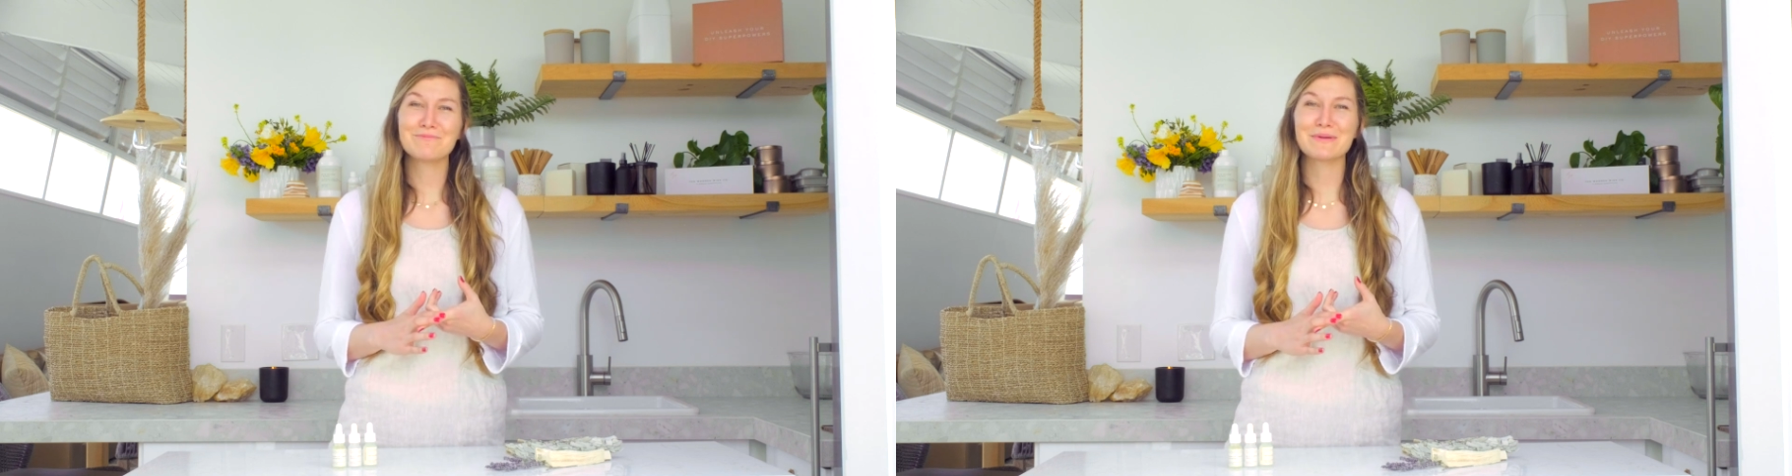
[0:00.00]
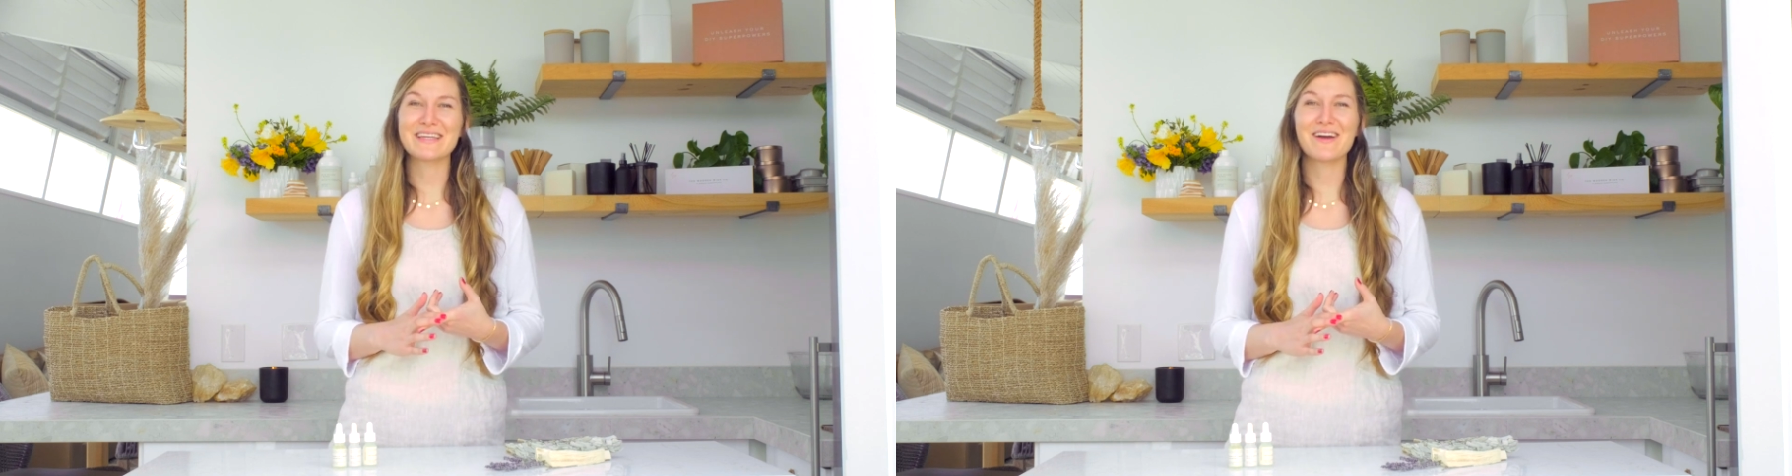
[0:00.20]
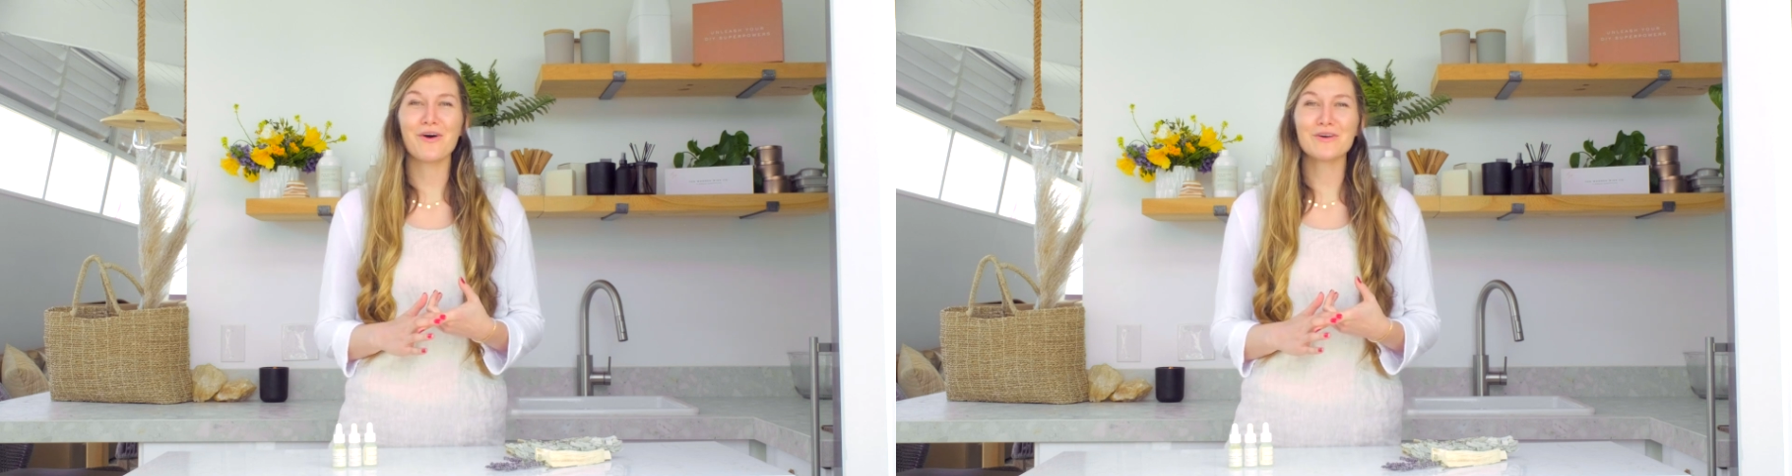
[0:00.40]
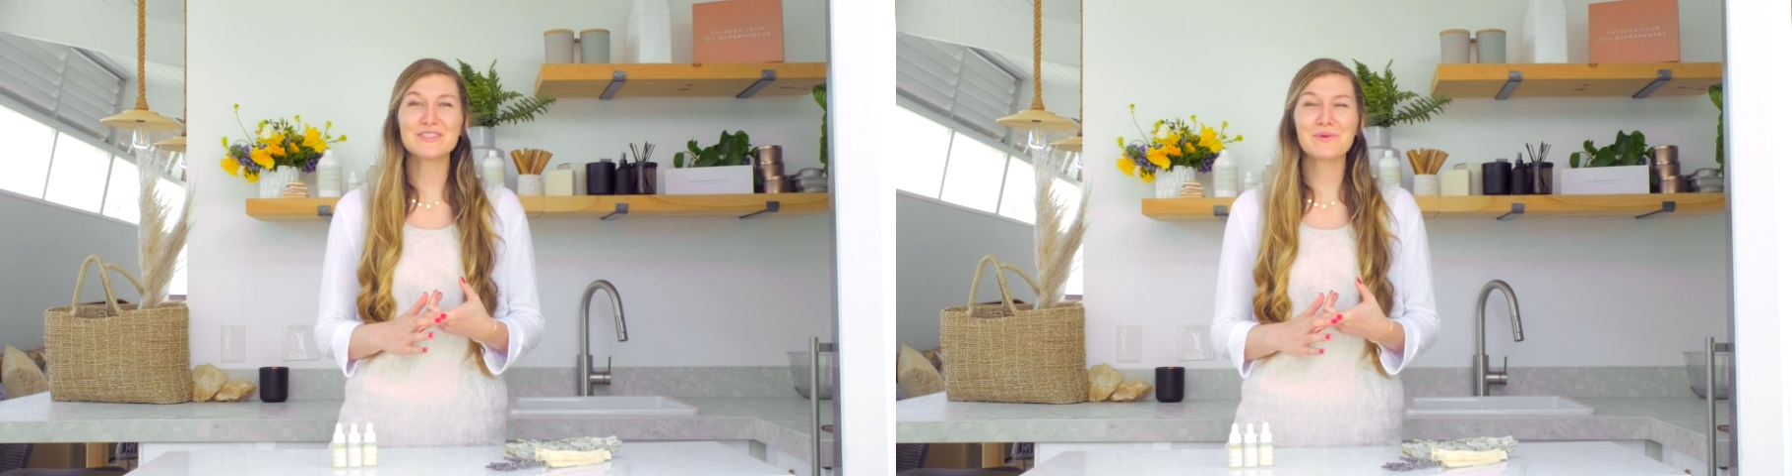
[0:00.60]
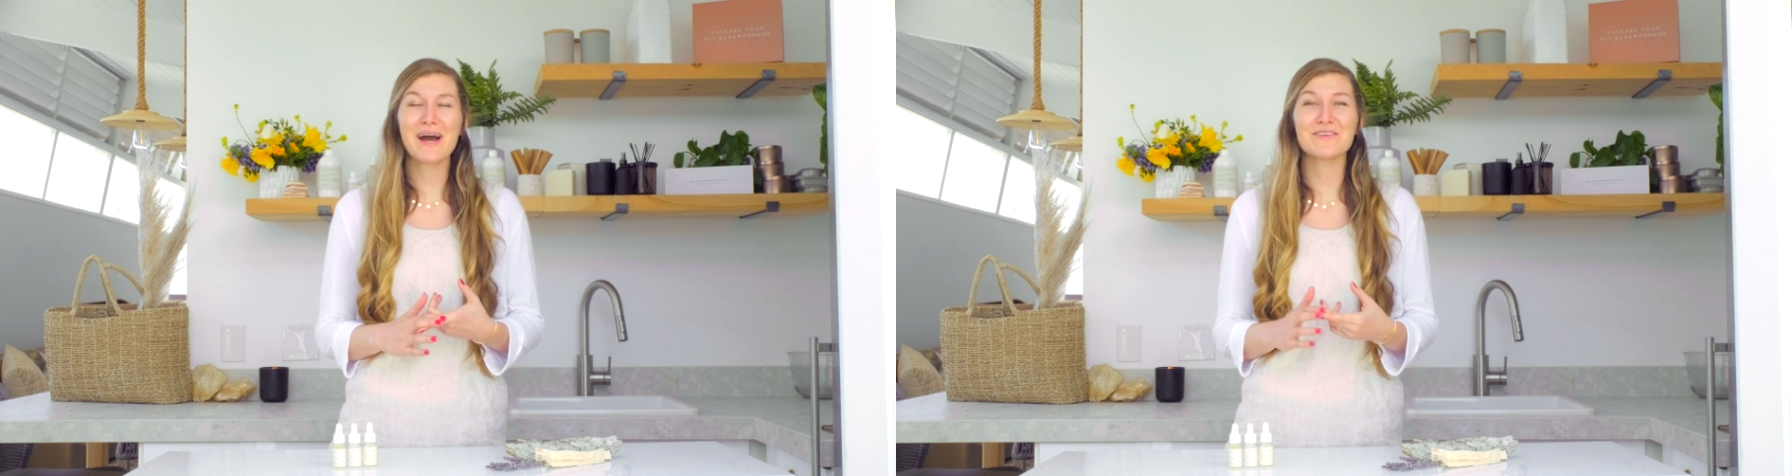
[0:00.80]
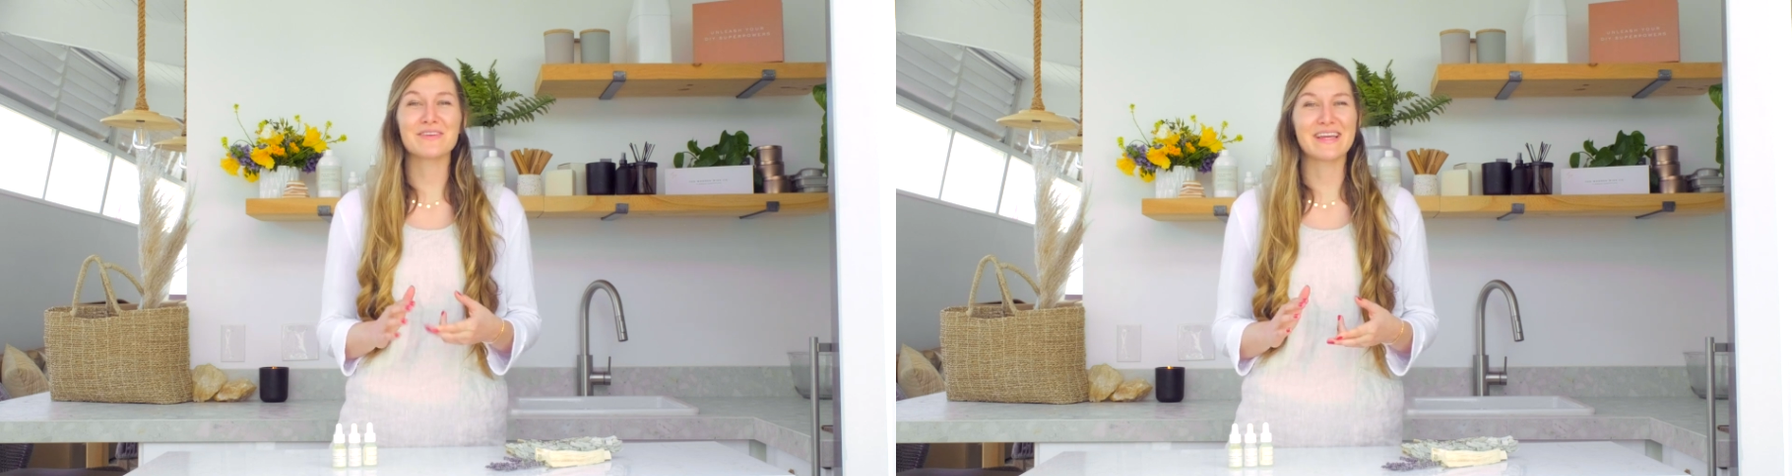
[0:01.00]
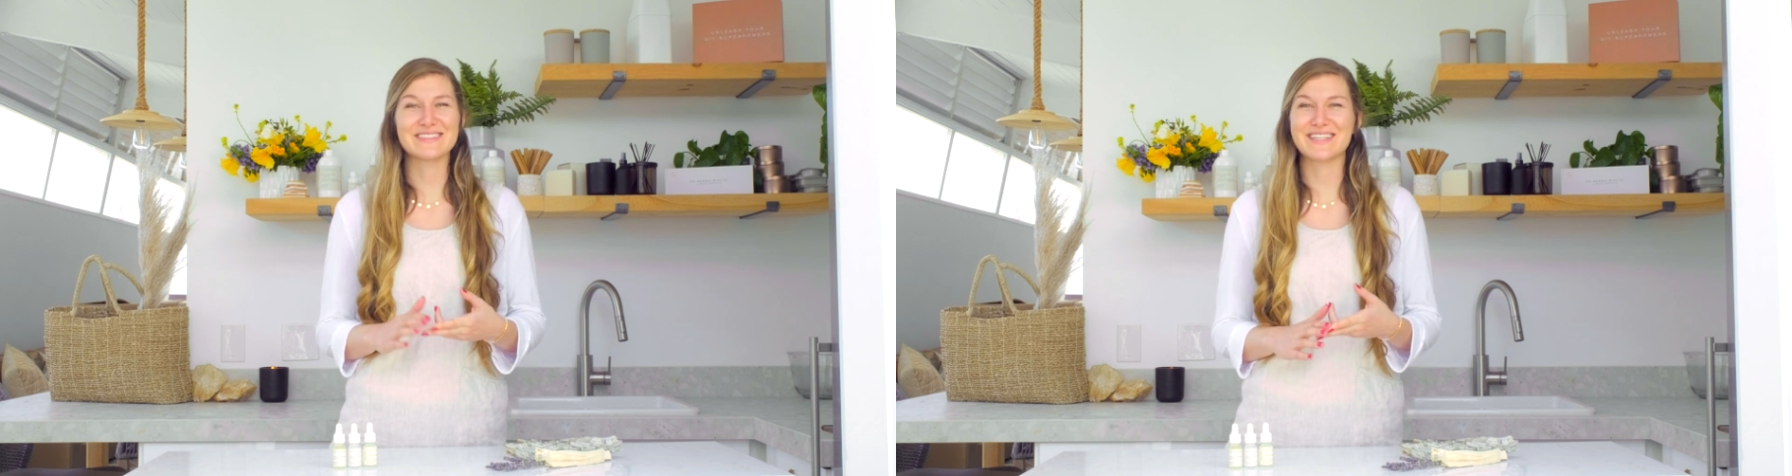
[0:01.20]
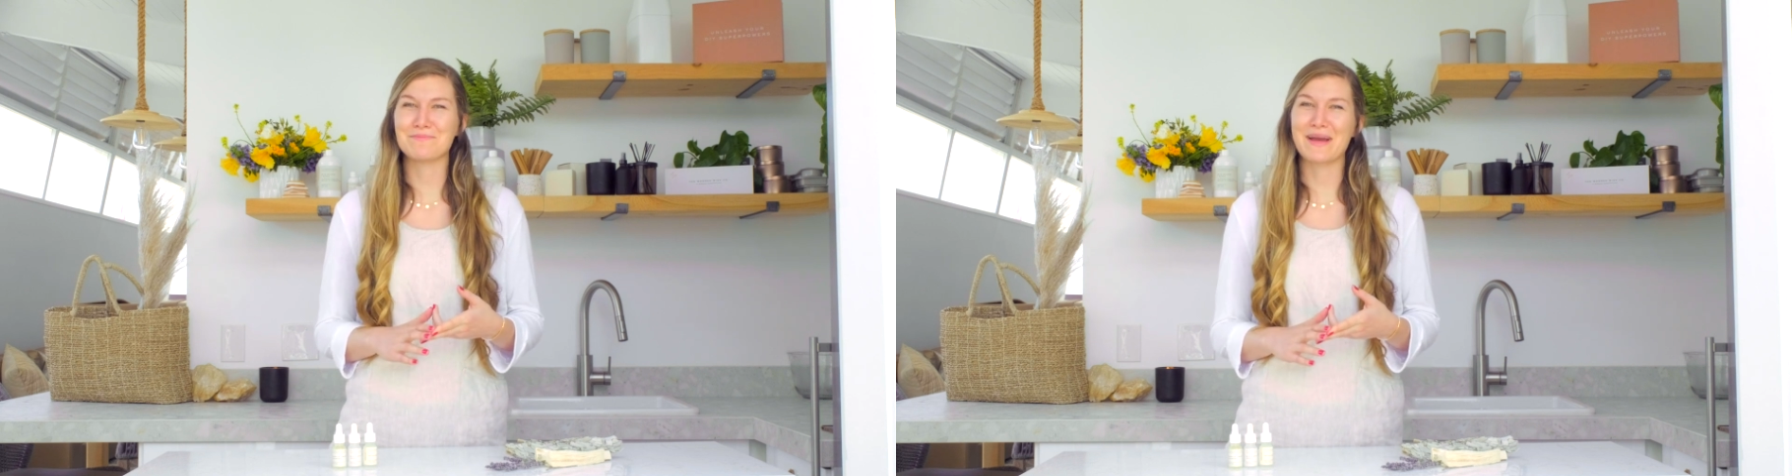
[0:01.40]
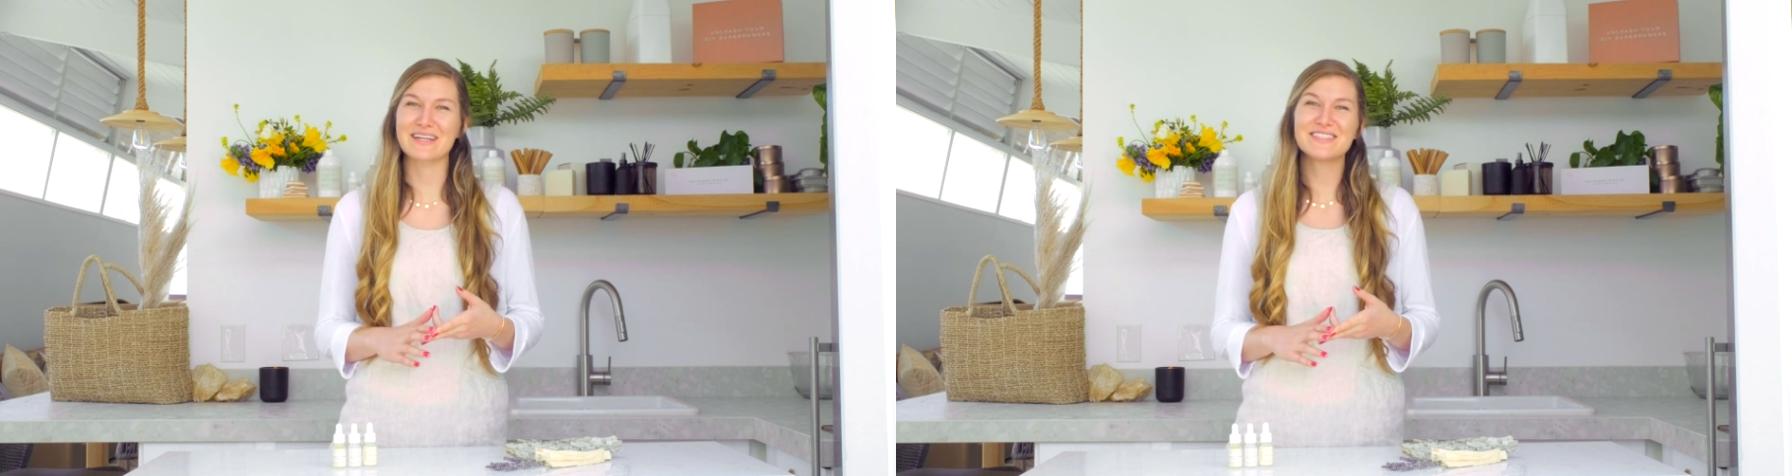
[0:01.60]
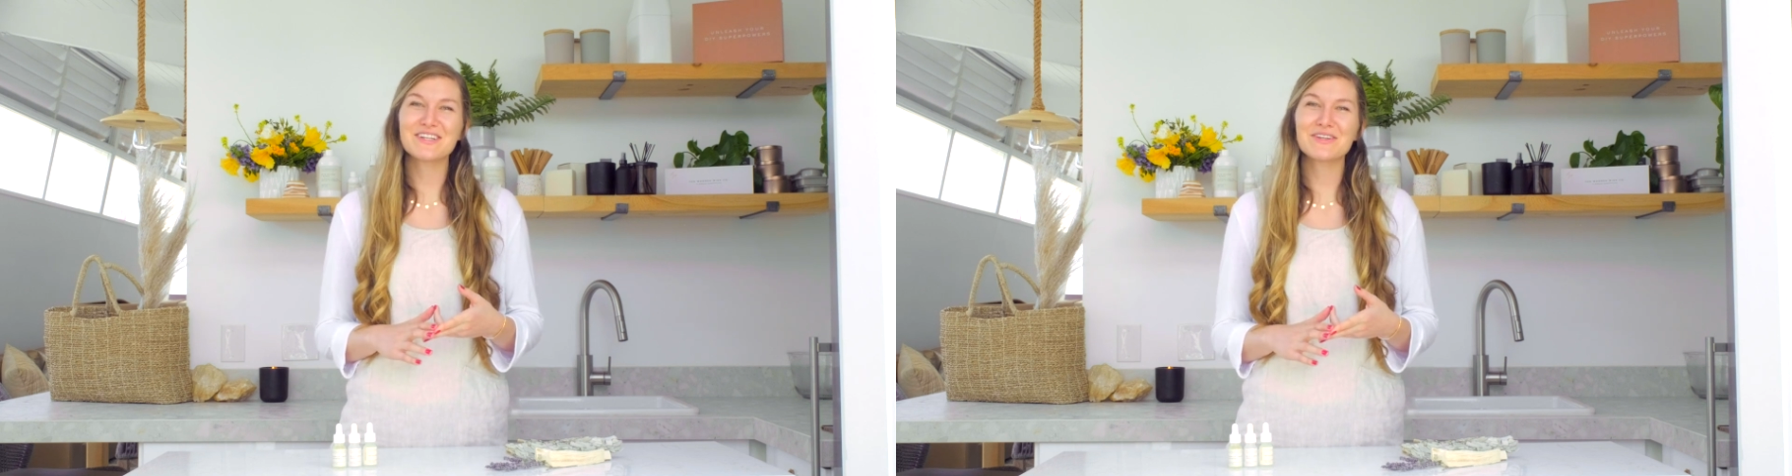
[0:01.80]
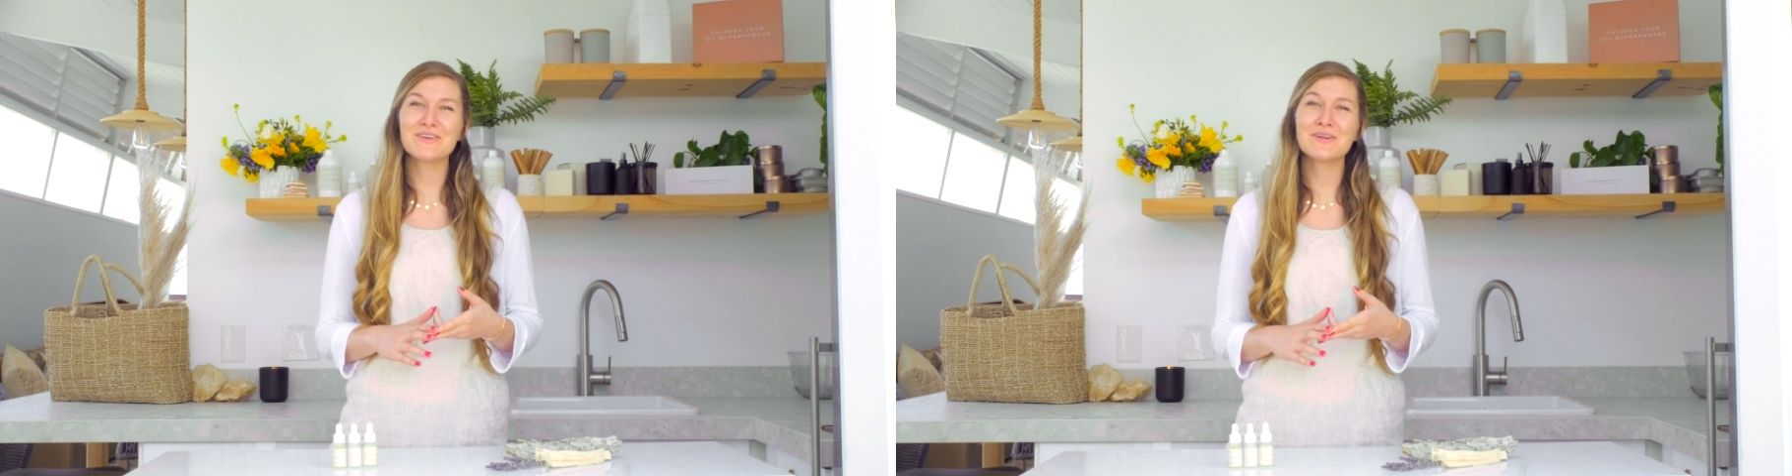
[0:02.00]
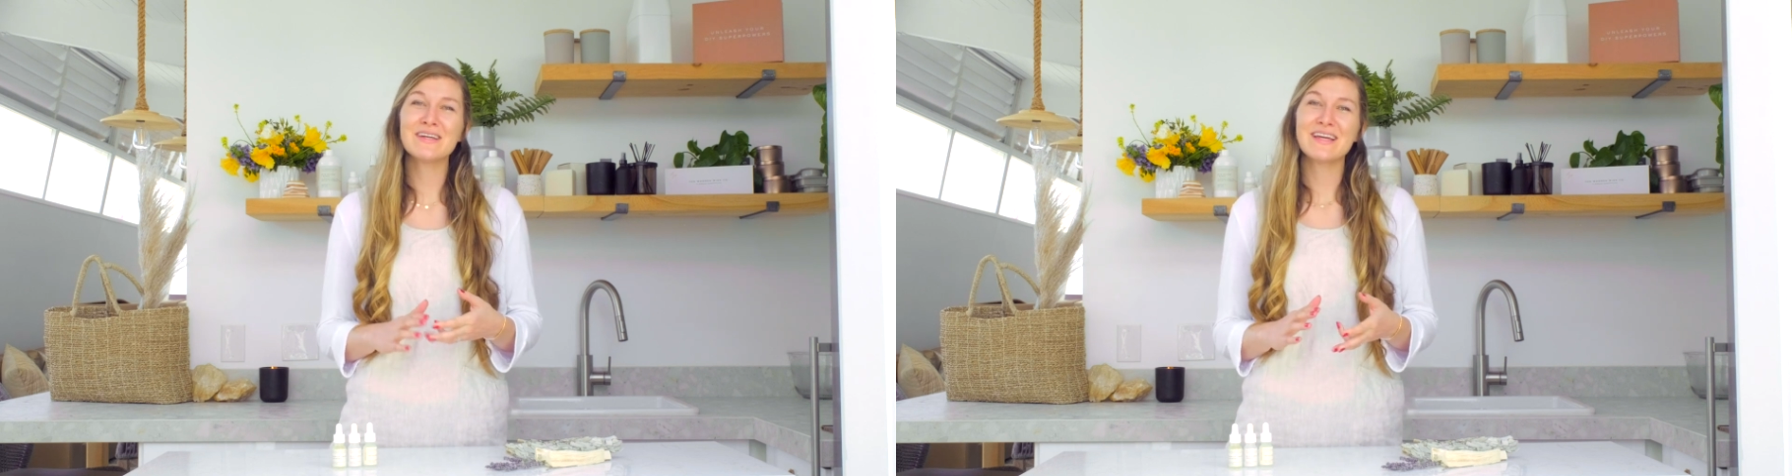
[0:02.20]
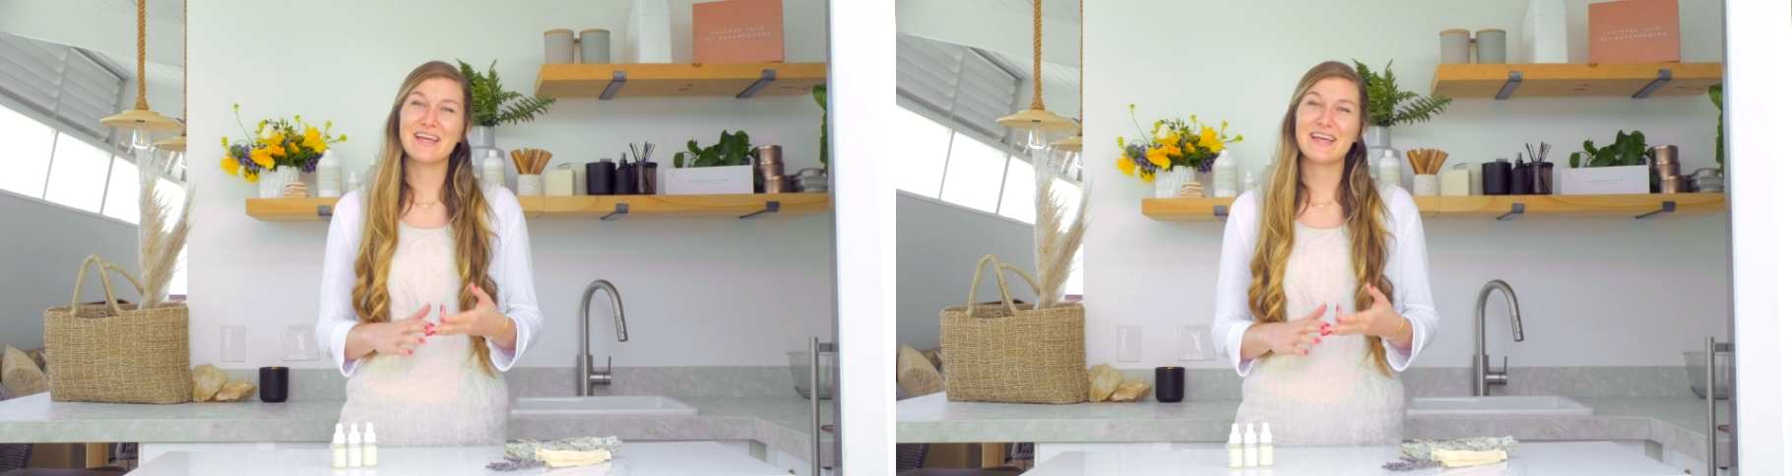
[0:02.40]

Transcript: but they also have anti-bacterial,